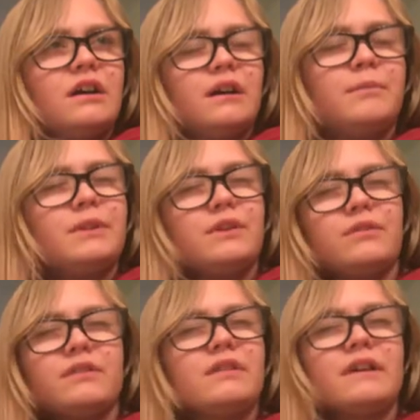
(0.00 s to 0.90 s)
I've been
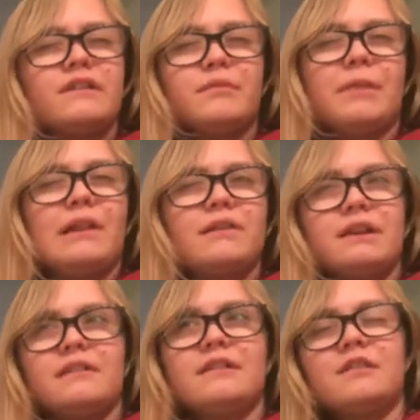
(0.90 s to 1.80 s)
using like the
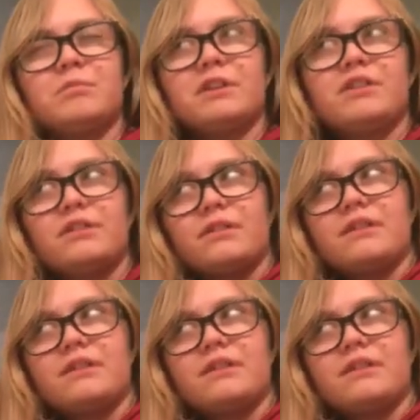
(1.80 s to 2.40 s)
Belkin splitter